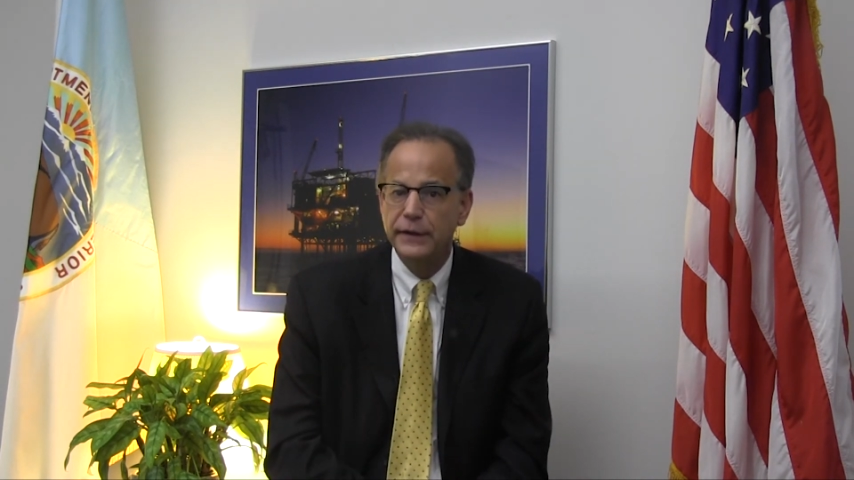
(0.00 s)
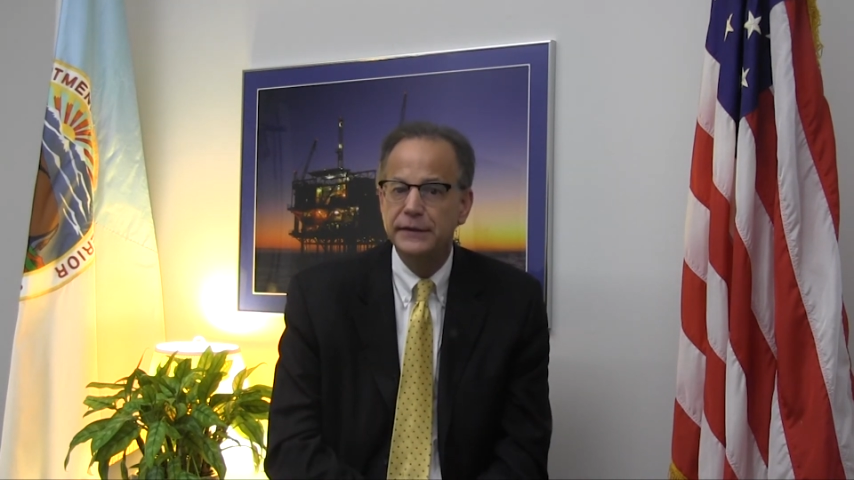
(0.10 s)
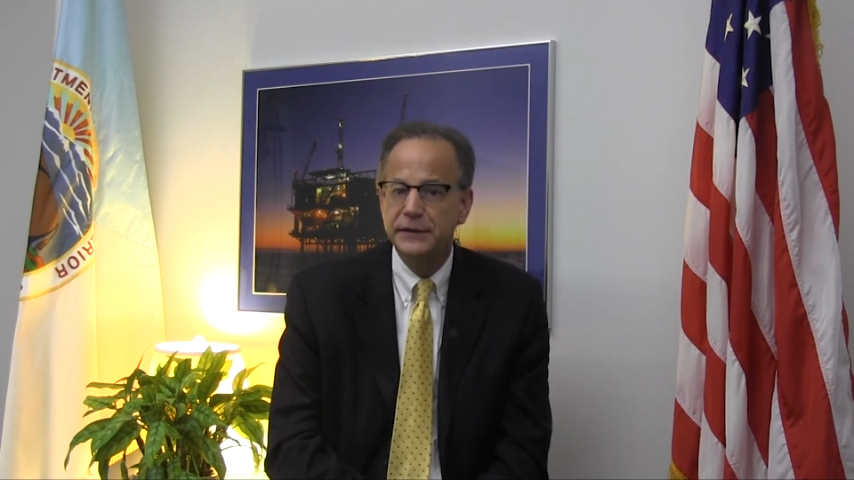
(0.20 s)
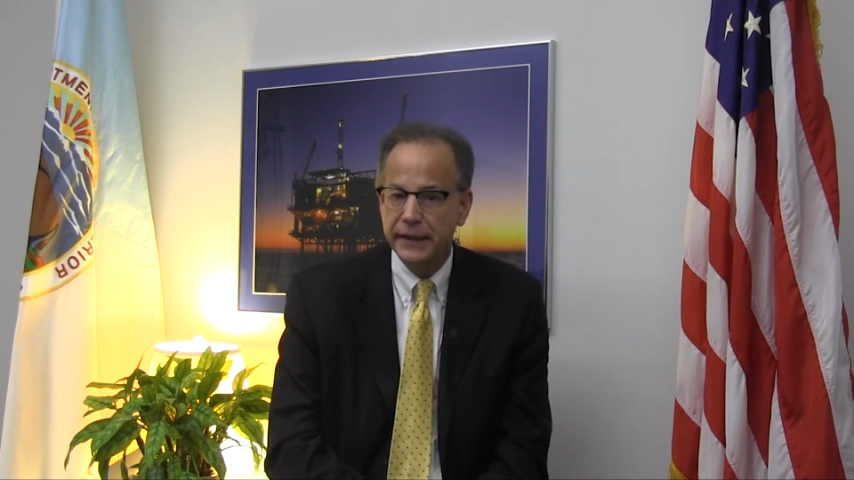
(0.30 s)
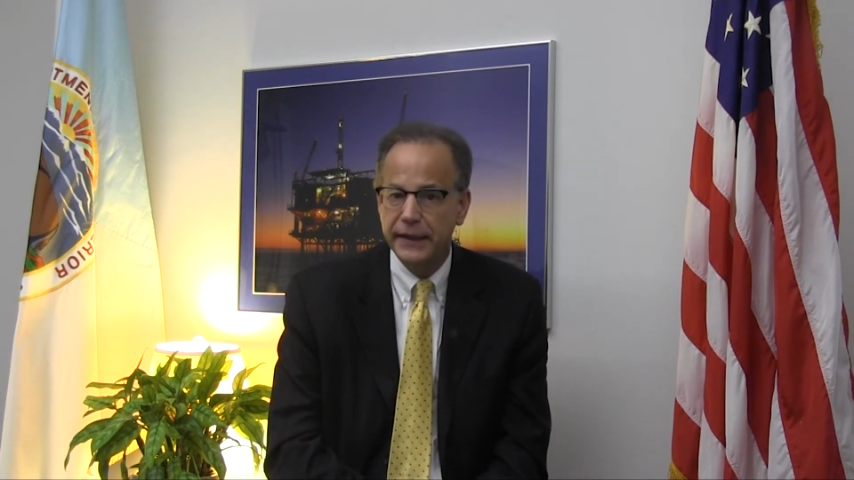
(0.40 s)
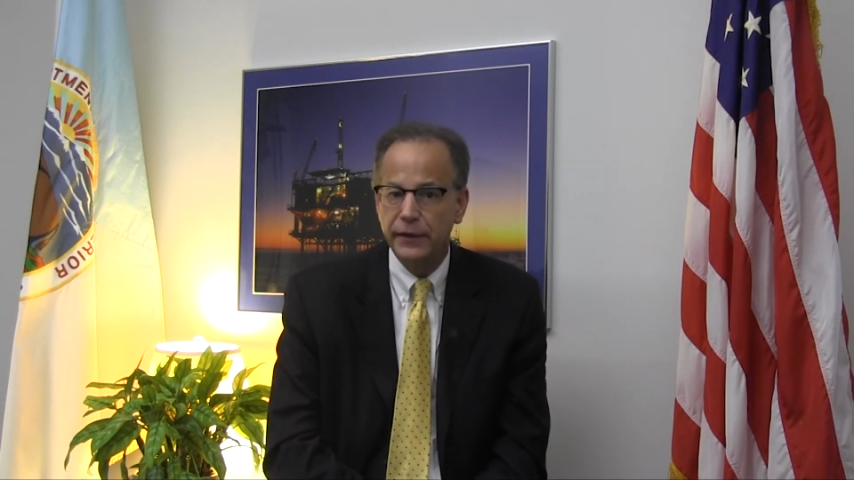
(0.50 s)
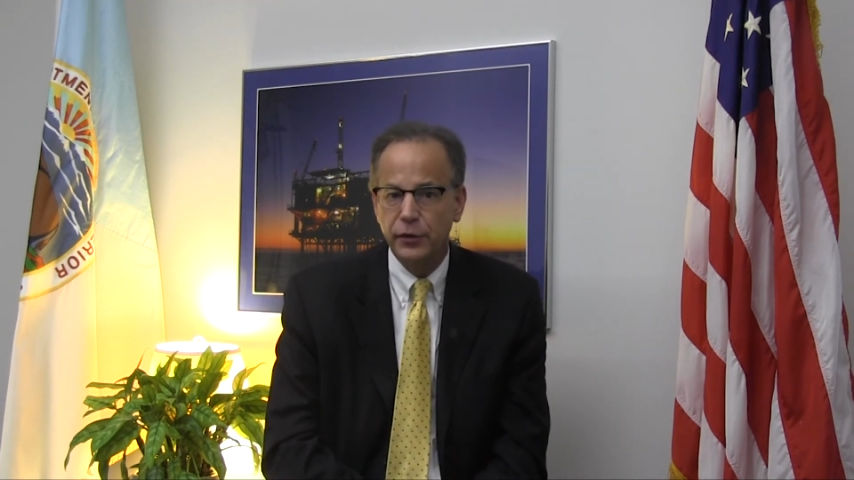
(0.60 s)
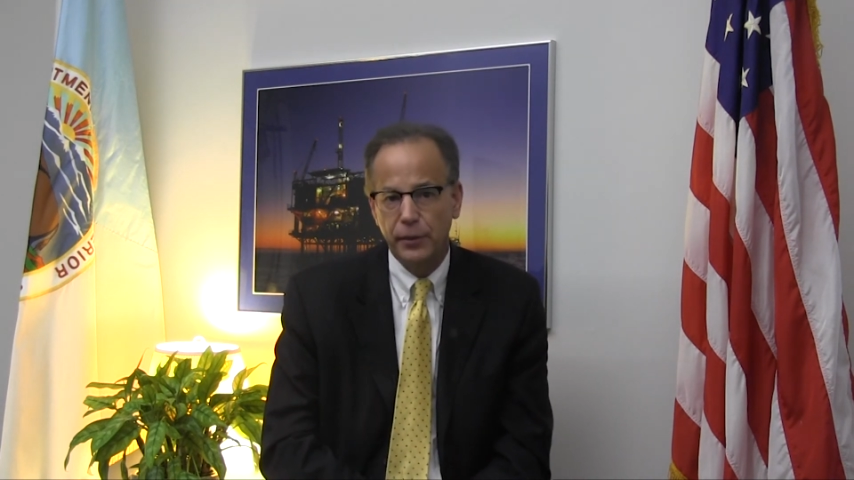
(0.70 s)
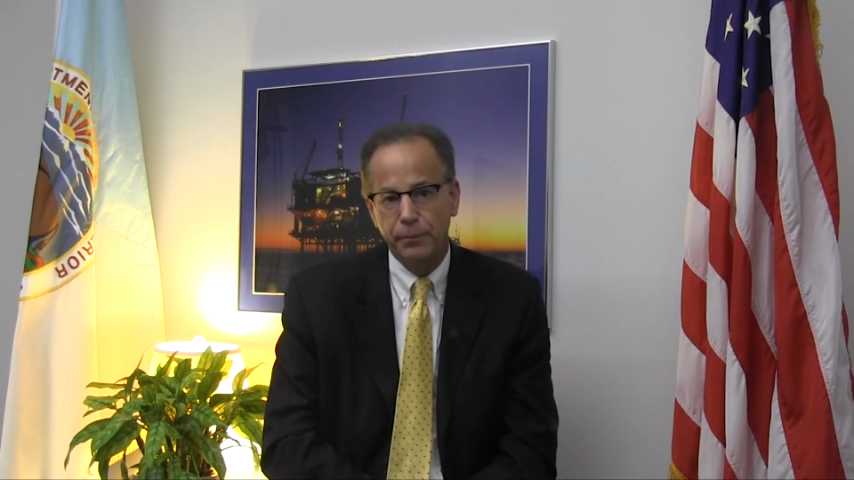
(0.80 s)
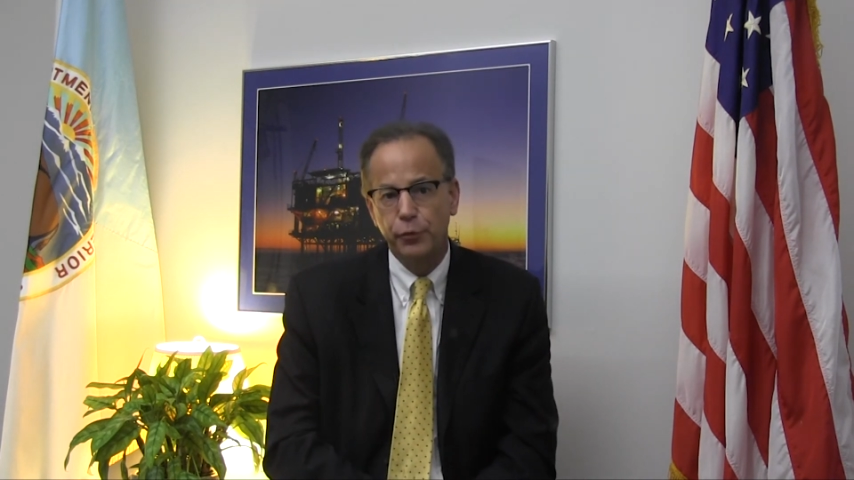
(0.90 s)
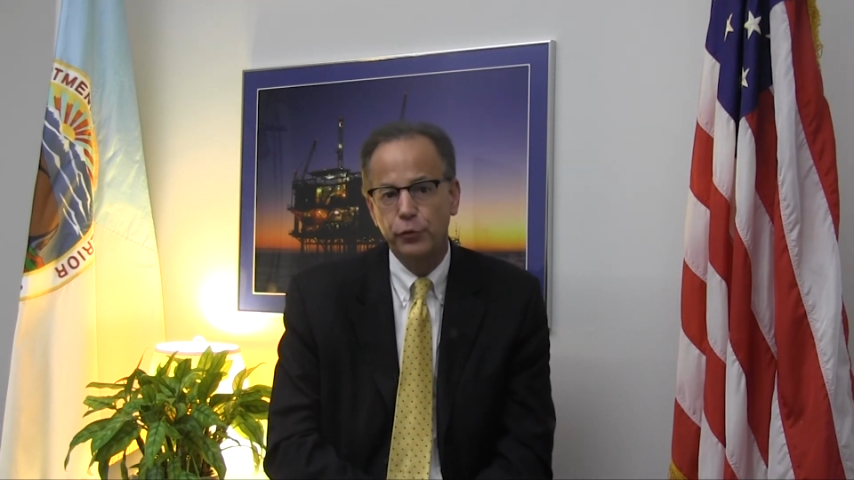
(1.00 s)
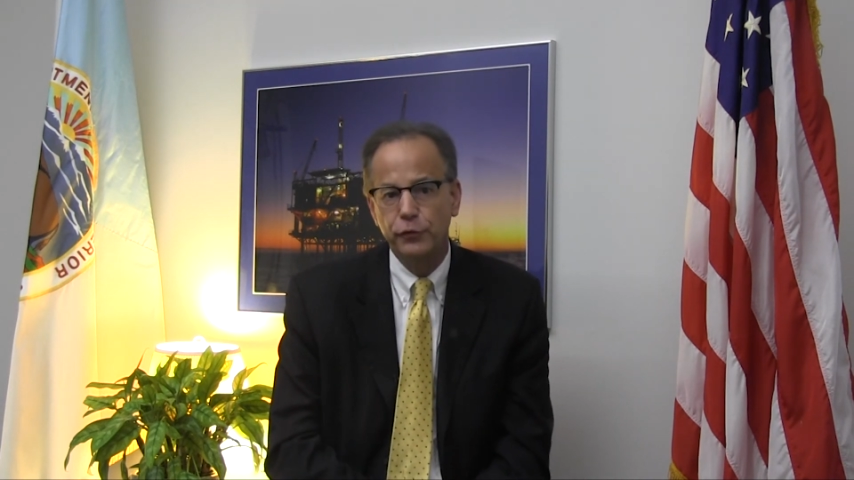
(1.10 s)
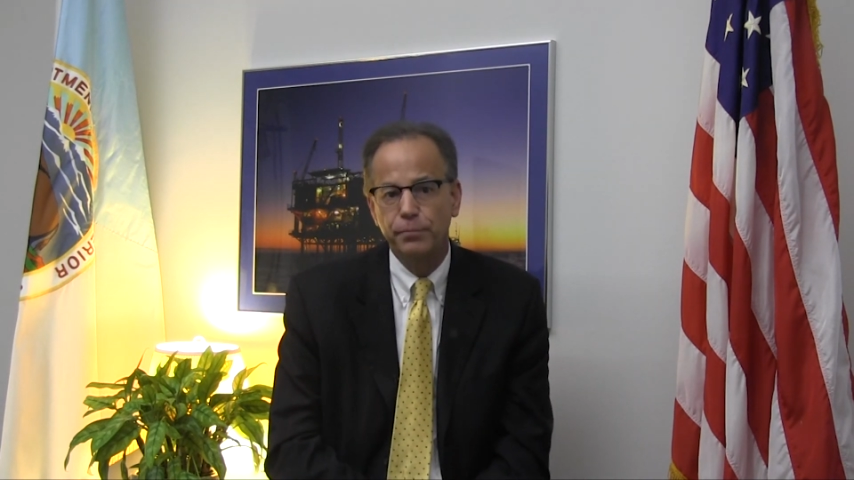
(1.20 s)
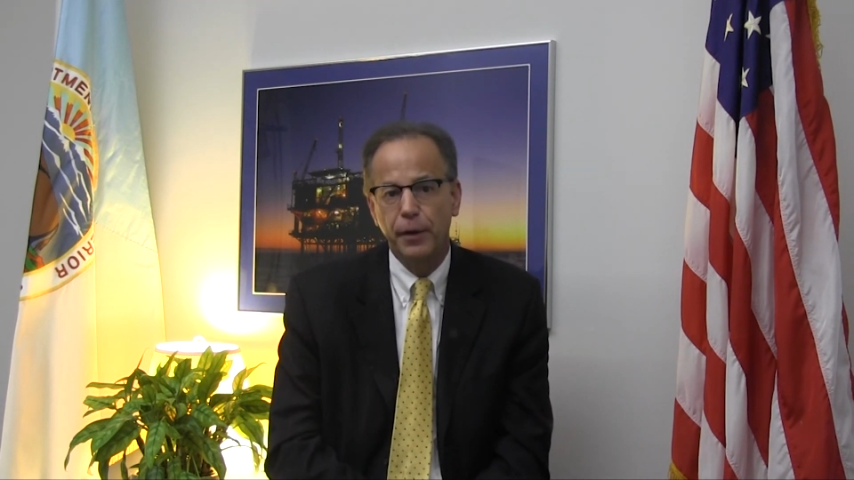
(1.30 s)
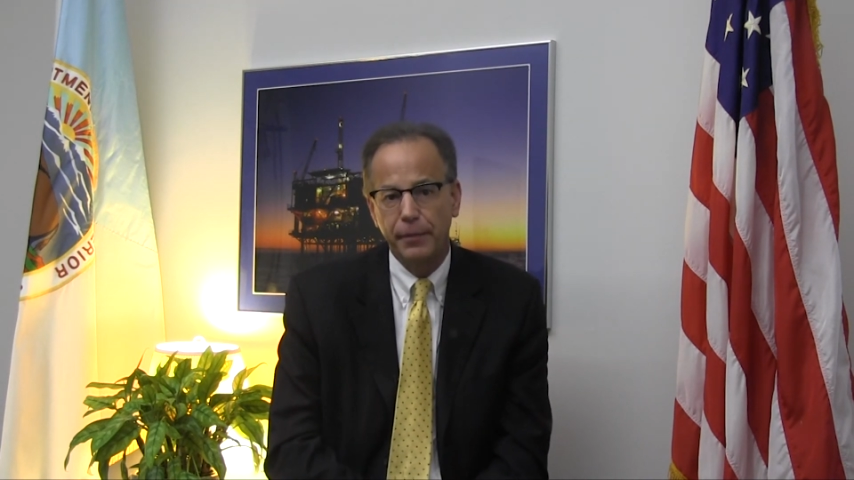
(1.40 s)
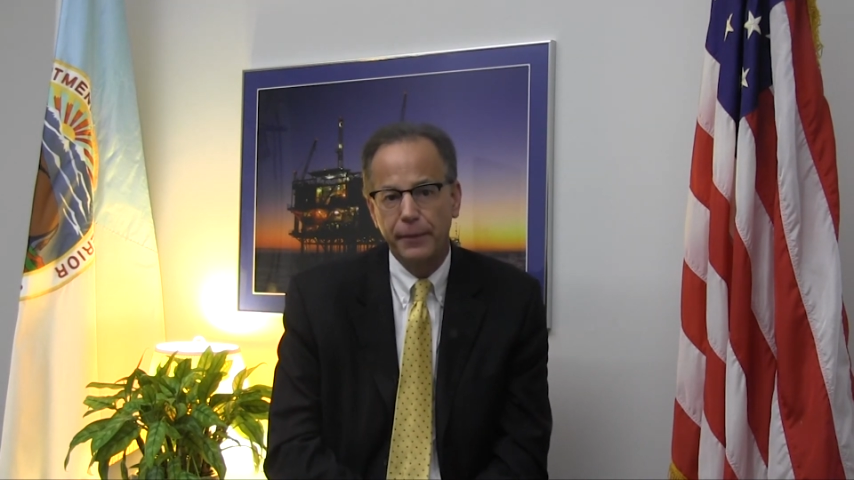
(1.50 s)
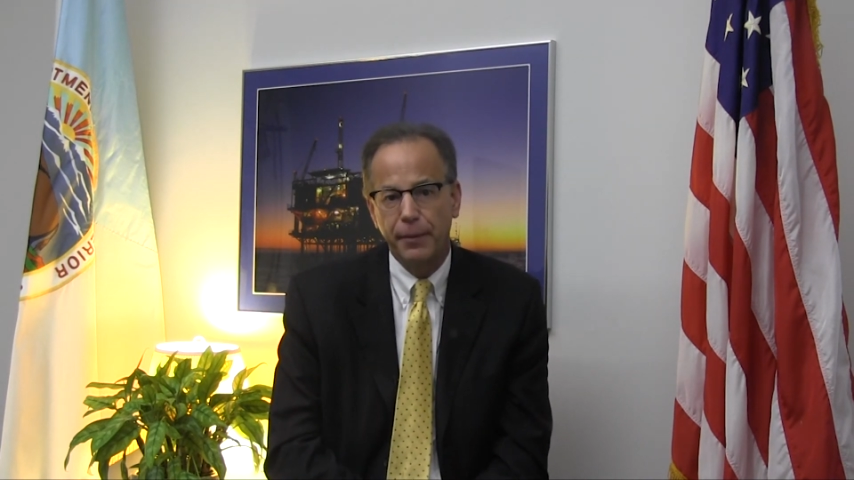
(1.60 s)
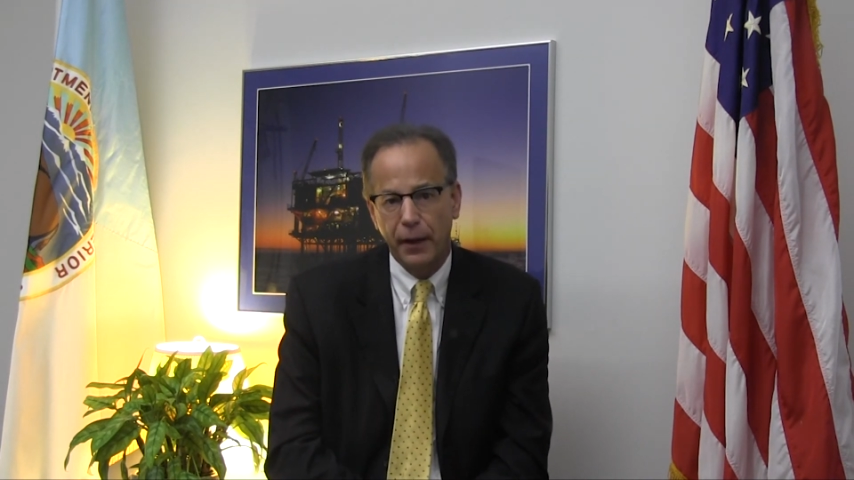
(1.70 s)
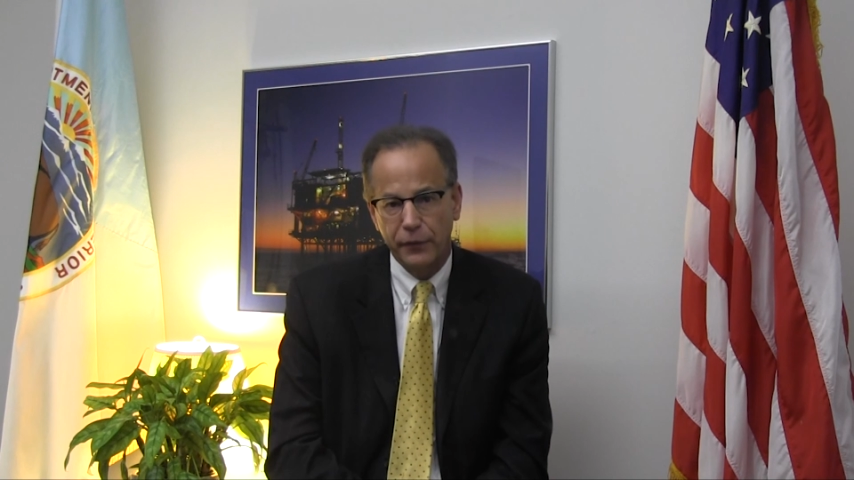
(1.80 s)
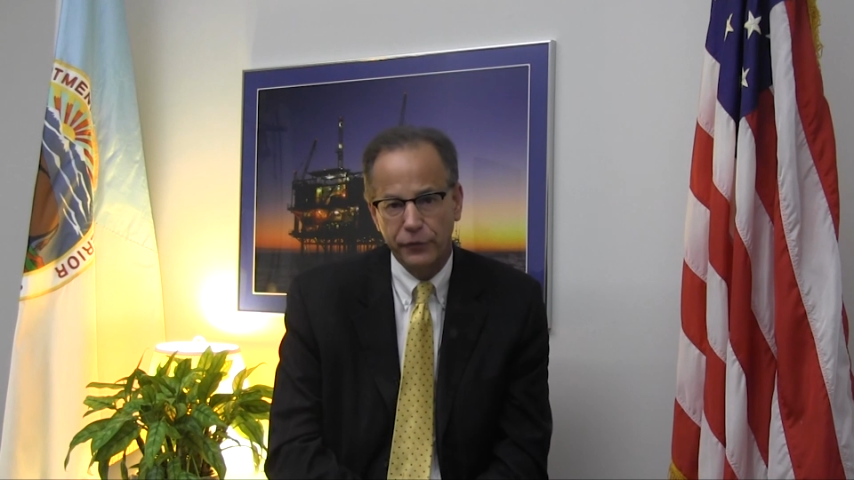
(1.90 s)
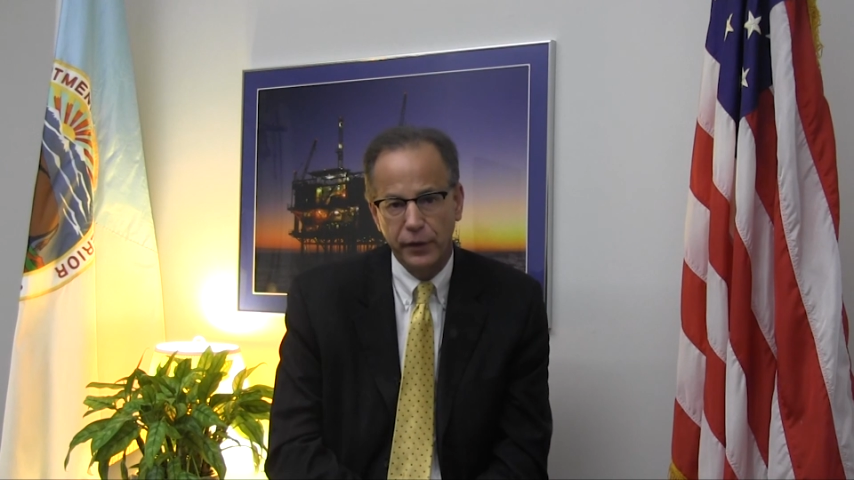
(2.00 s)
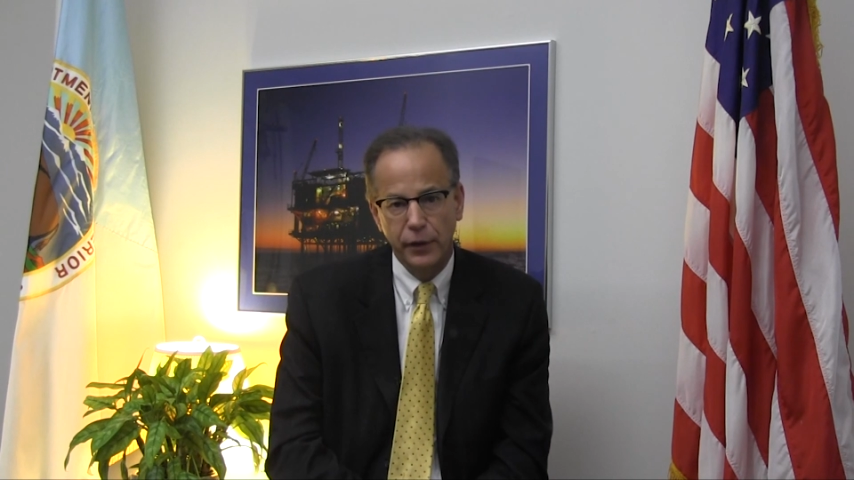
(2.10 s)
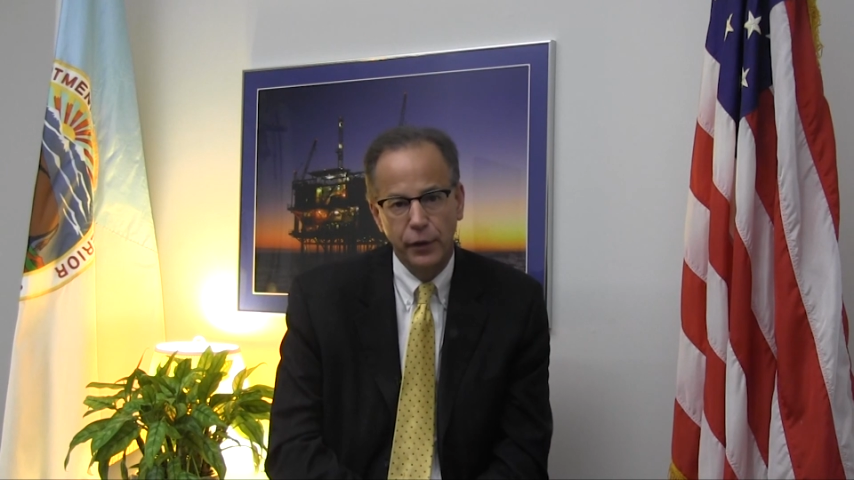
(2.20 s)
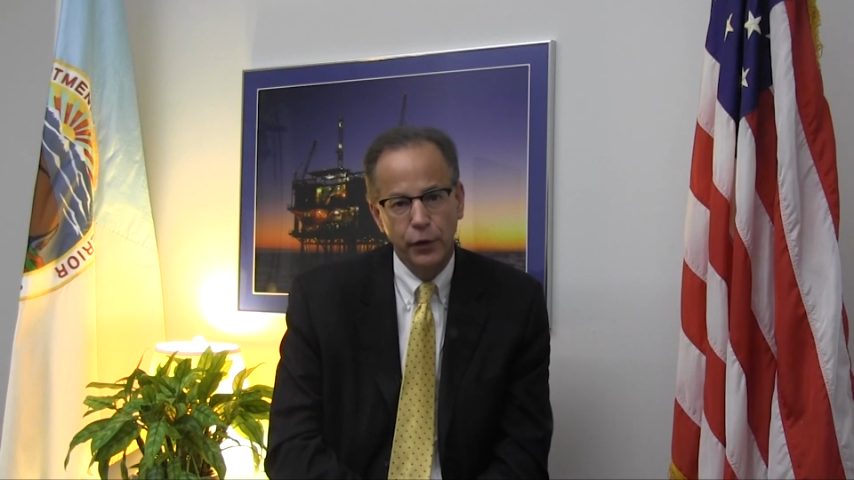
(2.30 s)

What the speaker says: seeking to improve public policy.